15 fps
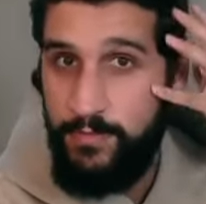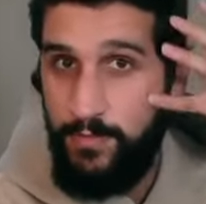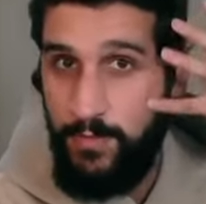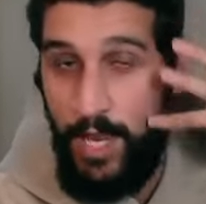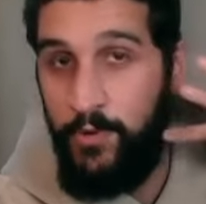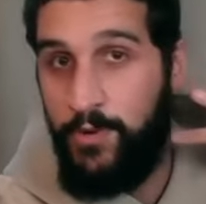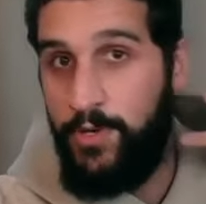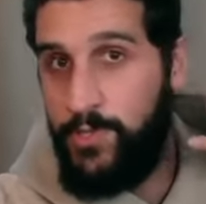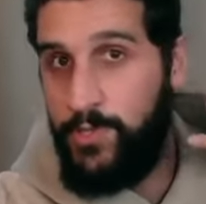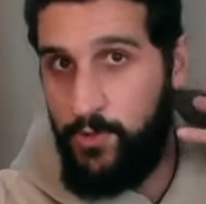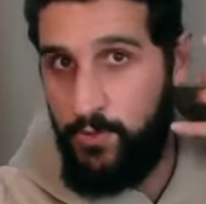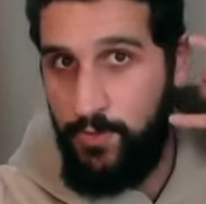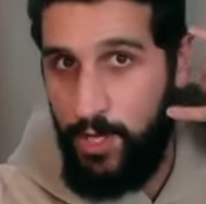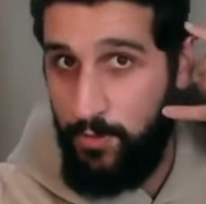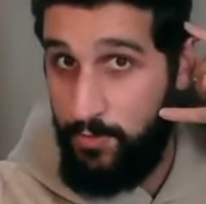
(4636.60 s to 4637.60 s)
I would
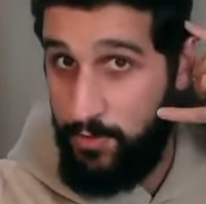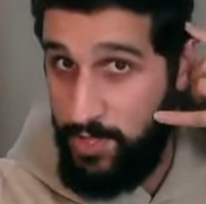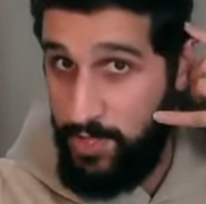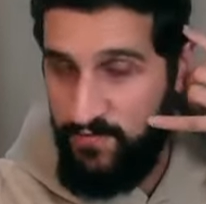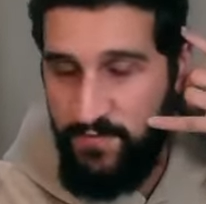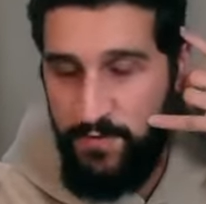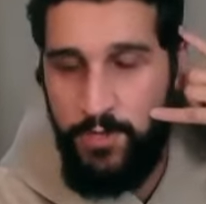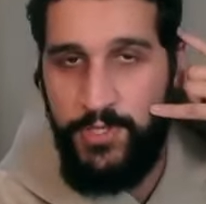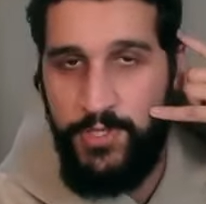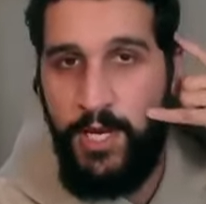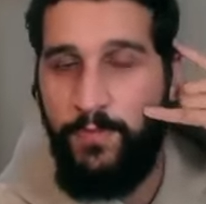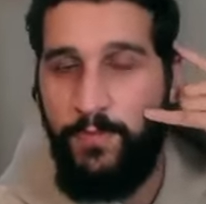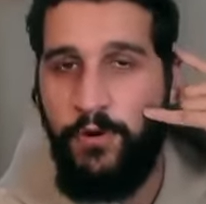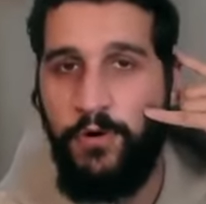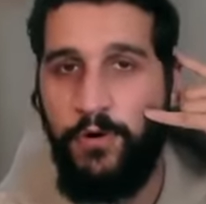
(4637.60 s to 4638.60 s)
assume, I would believe, your
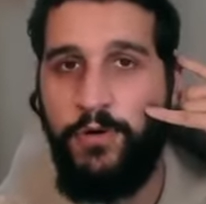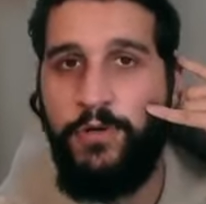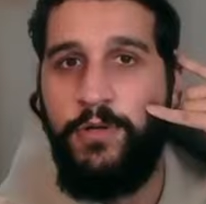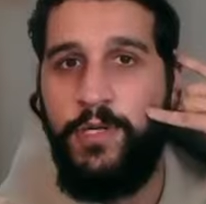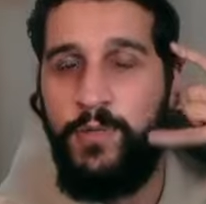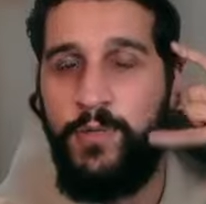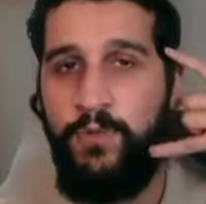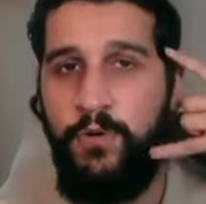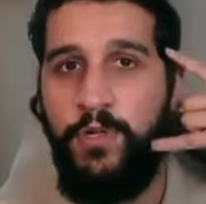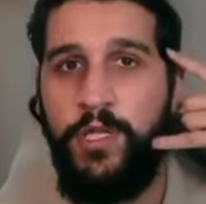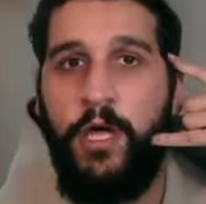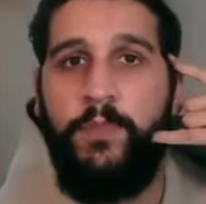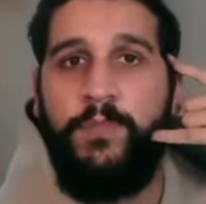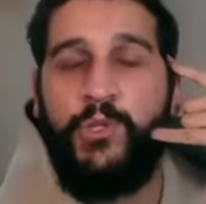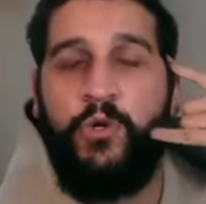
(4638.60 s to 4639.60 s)
temporal is pulling
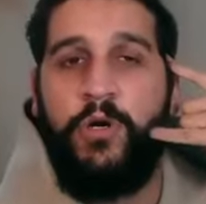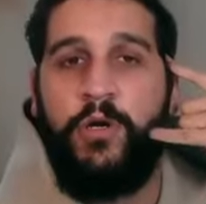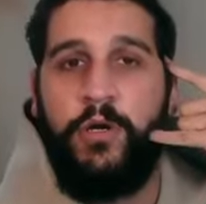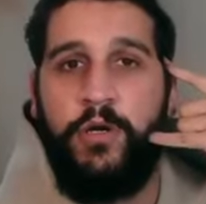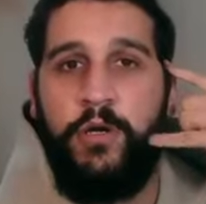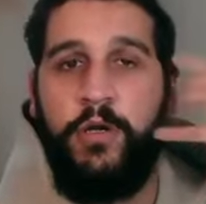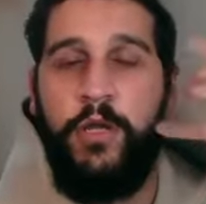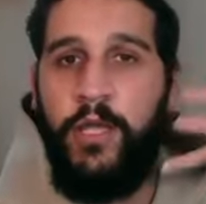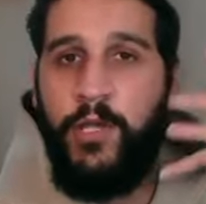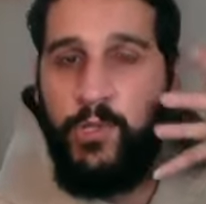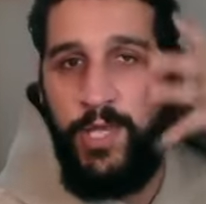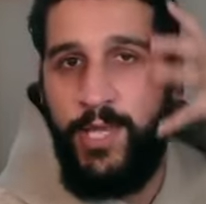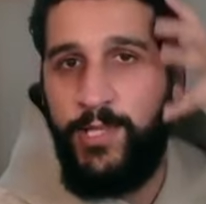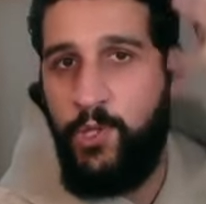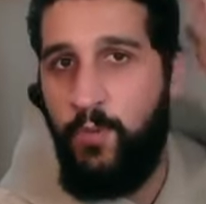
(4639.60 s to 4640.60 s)
up stronger.
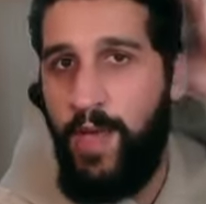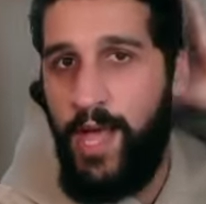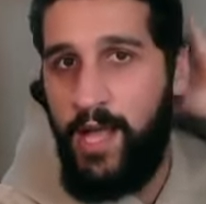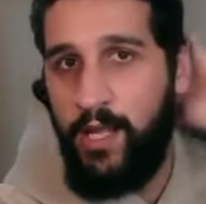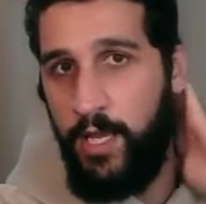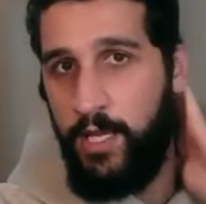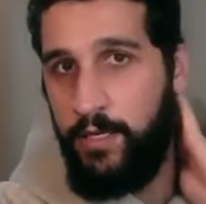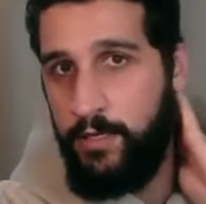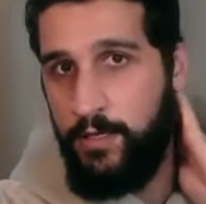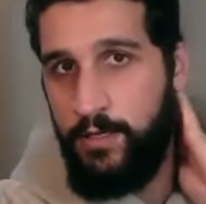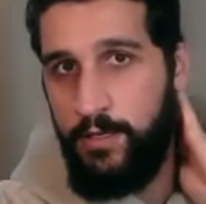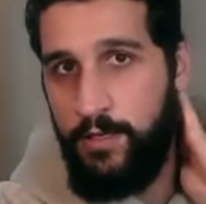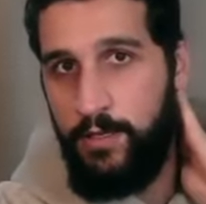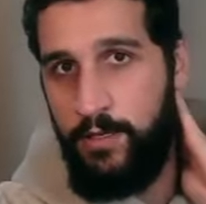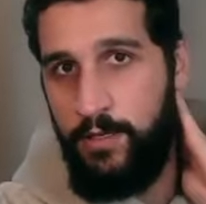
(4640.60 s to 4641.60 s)
So that's your back line.
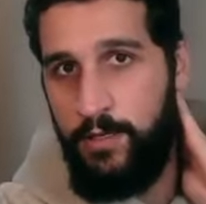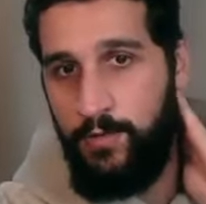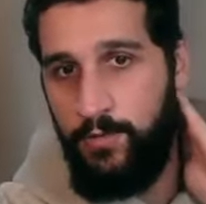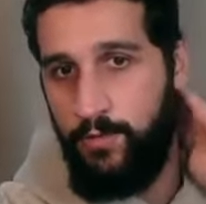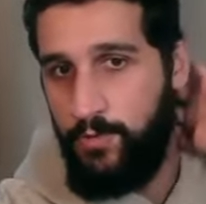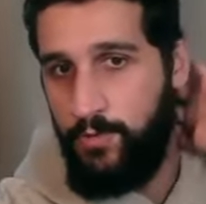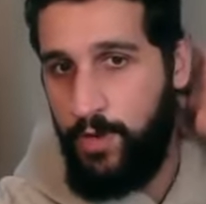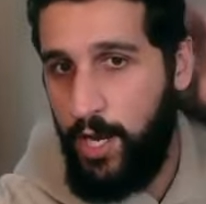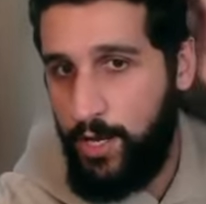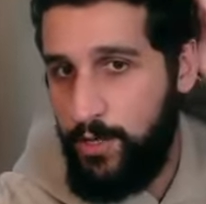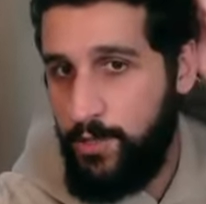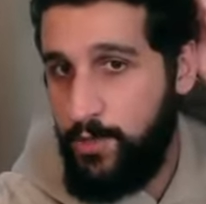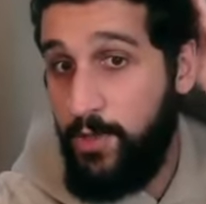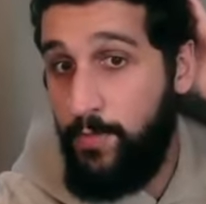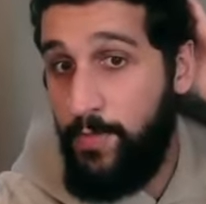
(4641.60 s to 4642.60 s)
We're not
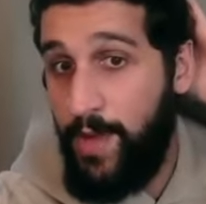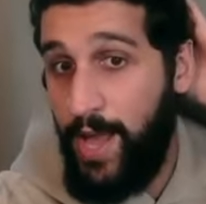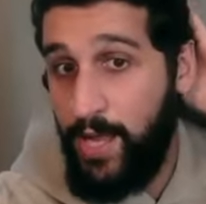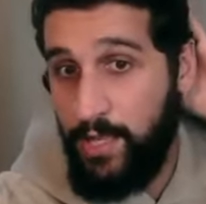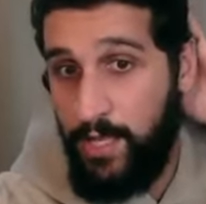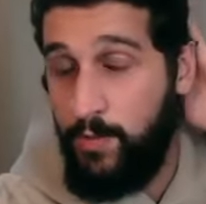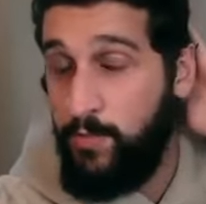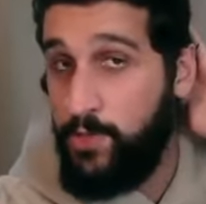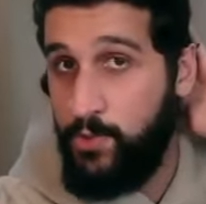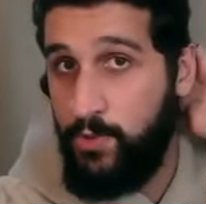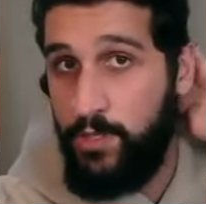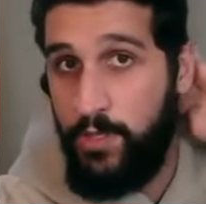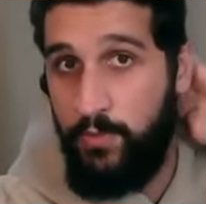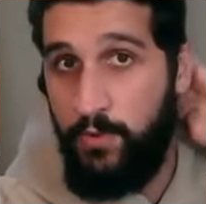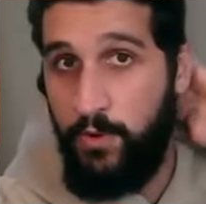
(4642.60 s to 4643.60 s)
going to do the back line, but it's
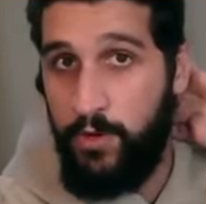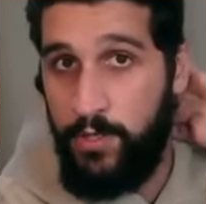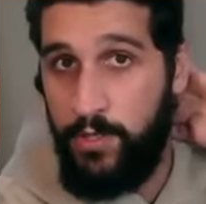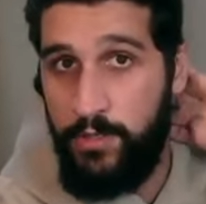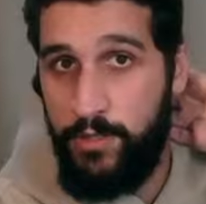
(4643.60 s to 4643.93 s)
really important.